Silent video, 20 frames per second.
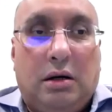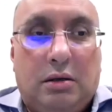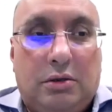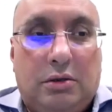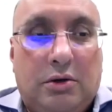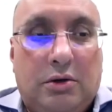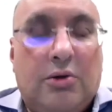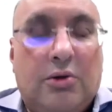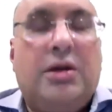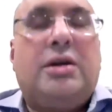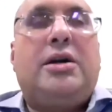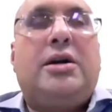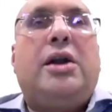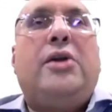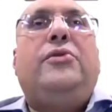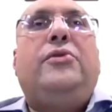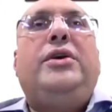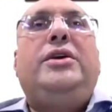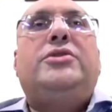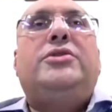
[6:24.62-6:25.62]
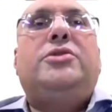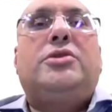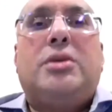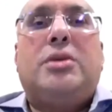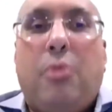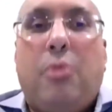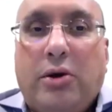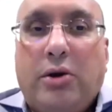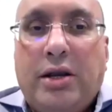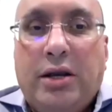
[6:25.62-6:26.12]
donor countries or
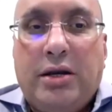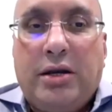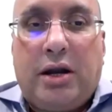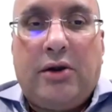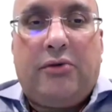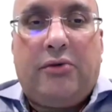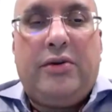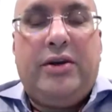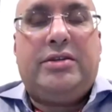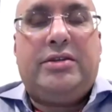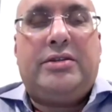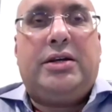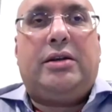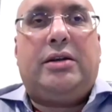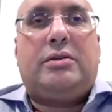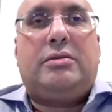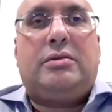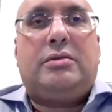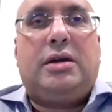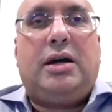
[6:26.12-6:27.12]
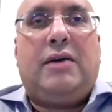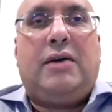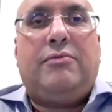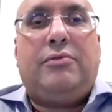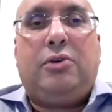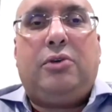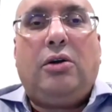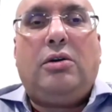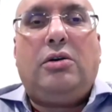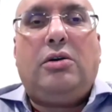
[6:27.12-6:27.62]
supporting countries that have
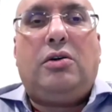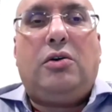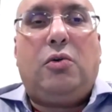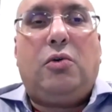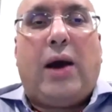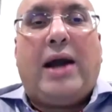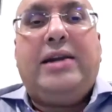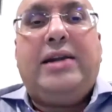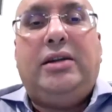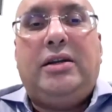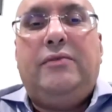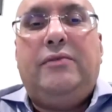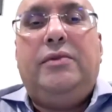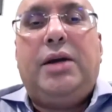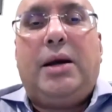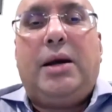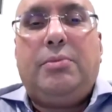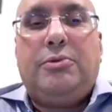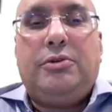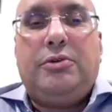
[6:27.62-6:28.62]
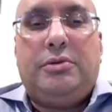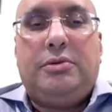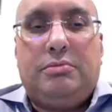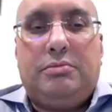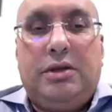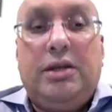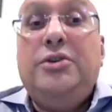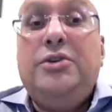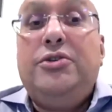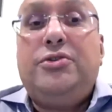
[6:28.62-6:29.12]
not quite lived up to
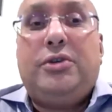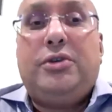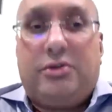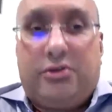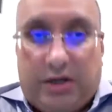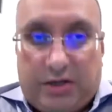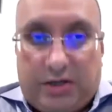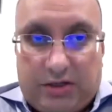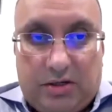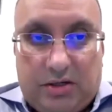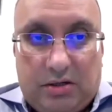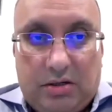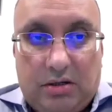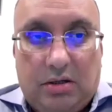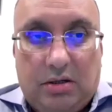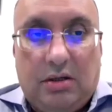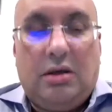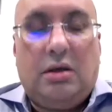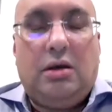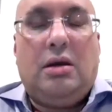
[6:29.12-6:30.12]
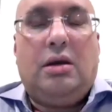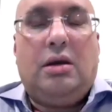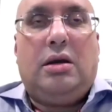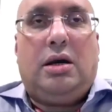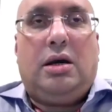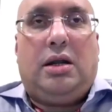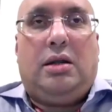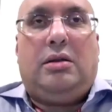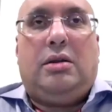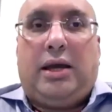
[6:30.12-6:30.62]
the initial trust,
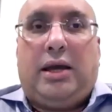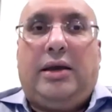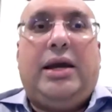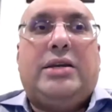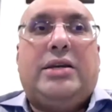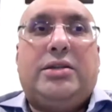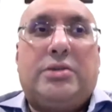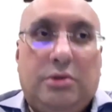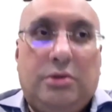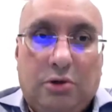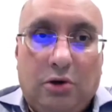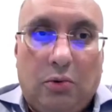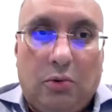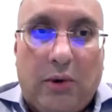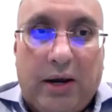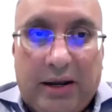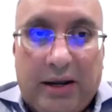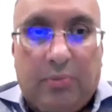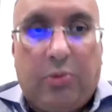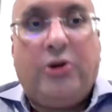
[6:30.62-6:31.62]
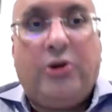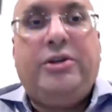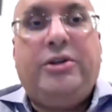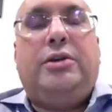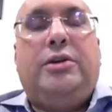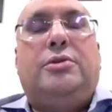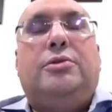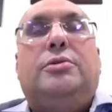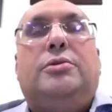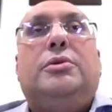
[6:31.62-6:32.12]
and I guess you know where I'm
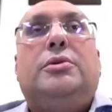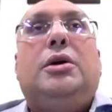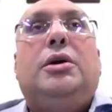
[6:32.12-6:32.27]
pointing to,